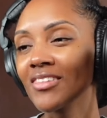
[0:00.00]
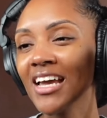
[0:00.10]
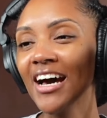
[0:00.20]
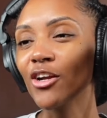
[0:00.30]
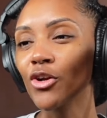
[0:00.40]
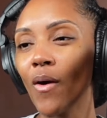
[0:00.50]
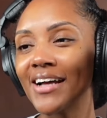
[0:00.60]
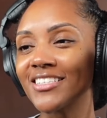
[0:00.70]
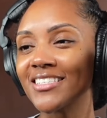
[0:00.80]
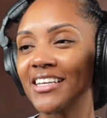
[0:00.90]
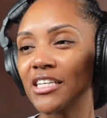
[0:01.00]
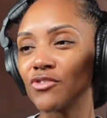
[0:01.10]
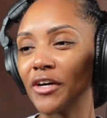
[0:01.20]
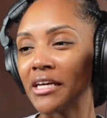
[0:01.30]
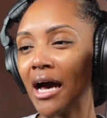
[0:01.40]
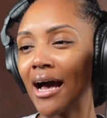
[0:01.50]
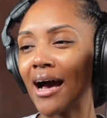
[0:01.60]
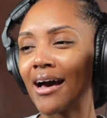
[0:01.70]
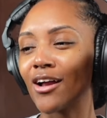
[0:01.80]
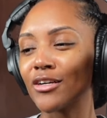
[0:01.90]
I don't know. I just think it's funny.
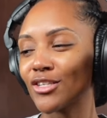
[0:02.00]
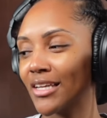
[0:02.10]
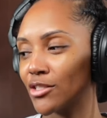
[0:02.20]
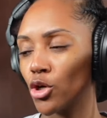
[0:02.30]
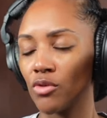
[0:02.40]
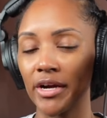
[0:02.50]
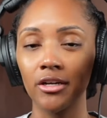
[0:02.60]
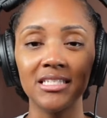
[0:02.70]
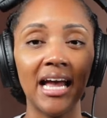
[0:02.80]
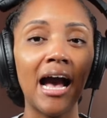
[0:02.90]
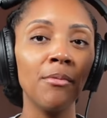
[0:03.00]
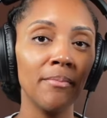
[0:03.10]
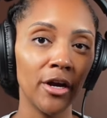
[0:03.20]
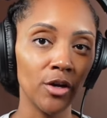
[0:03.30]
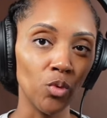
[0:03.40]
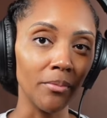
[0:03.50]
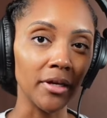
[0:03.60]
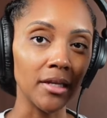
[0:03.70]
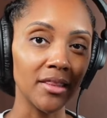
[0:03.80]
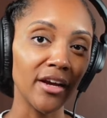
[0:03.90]
I also like to go on the record and say, I'm a married
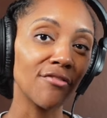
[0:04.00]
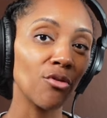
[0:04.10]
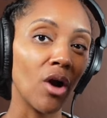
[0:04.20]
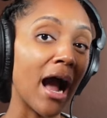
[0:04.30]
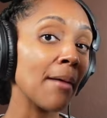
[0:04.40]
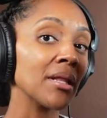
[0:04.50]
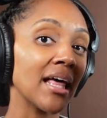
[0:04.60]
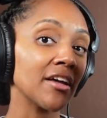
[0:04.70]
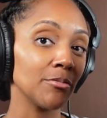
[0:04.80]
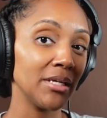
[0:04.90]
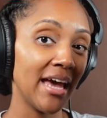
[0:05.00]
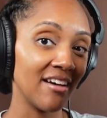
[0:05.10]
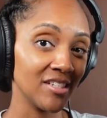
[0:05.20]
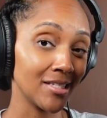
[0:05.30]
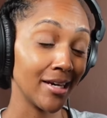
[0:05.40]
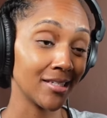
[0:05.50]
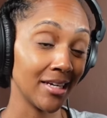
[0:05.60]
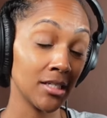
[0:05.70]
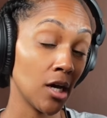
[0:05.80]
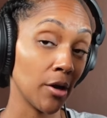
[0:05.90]
woman. Therefore, I'm allowed to be having sex
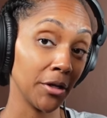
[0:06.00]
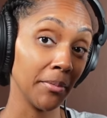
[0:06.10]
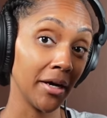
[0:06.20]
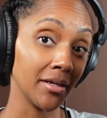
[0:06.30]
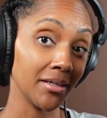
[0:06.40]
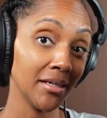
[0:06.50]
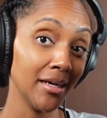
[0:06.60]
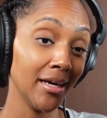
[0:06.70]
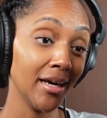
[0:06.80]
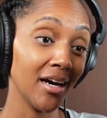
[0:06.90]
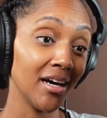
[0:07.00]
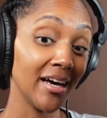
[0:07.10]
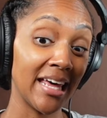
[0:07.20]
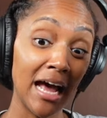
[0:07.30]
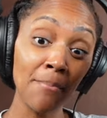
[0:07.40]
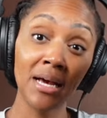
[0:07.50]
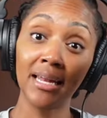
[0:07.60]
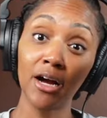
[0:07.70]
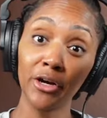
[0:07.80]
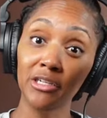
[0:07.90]
and talking about it. And I'm not
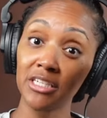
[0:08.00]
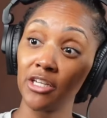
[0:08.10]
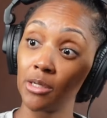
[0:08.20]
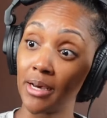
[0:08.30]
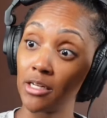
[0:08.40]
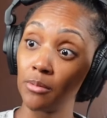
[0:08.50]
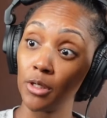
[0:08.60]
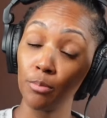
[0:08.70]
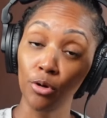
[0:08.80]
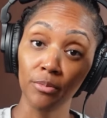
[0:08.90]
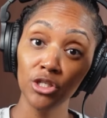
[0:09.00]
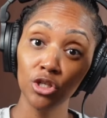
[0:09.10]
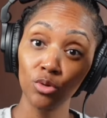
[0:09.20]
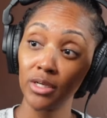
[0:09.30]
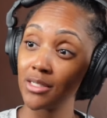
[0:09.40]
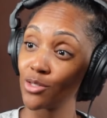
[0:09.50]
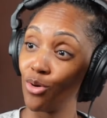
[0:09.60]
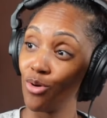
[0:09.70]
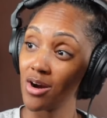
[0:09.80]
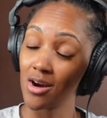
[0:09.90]
out here telling anybody to be promiscuous
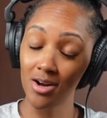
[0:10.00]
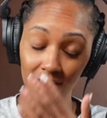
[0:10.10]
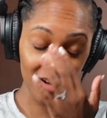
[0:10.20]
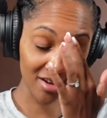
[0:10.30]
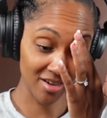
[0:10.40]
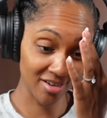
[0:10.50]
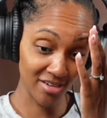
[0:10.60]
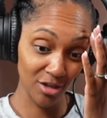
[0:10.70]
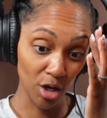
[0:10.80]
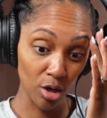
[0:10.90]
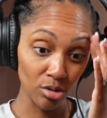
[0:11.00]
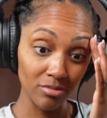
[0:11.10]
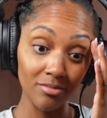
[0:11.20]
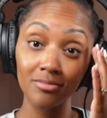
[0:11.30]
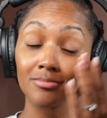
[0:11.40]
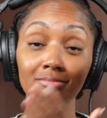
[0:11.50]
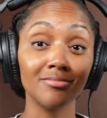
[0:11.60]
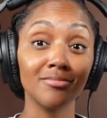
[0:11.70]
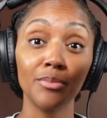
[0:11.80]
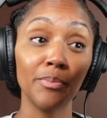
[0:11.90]
or, you know,
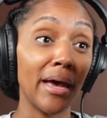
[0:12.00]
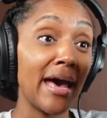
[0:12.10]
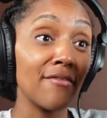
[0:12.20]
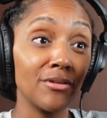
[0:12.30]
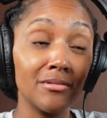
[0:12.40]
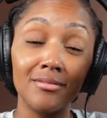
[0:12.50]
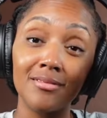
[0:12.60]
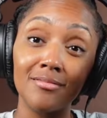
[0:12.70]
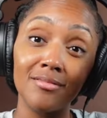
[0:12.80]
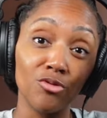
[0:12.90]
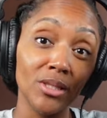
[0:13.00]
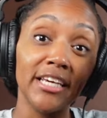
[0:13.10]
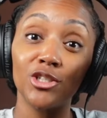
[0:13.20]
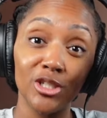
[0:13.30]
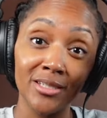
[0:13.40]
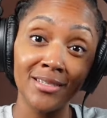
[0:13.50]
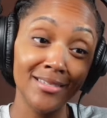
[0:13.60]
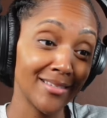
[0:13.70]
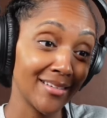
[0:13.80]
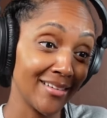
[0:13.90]
having
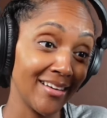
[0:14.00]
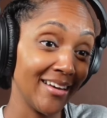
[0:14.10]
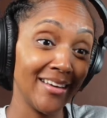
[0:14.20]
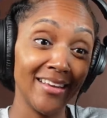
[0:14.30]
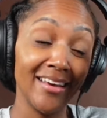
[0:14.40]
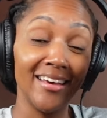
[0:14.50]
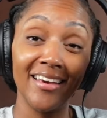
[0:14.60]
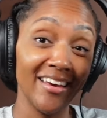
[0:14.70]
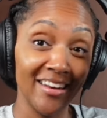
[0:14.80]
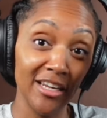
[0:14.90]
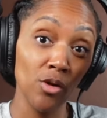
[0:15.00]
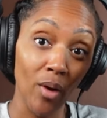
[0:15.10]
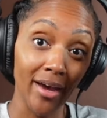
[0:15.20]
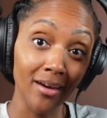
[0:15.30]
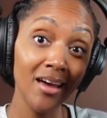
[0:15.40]
relations in any way.